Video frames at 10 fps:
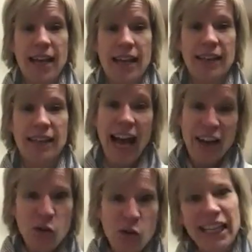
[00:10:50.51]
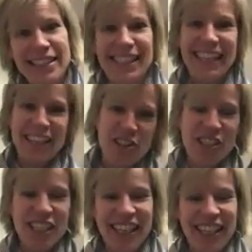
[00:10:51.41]
And not only is it
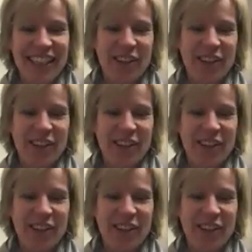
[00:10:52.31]
interesting and,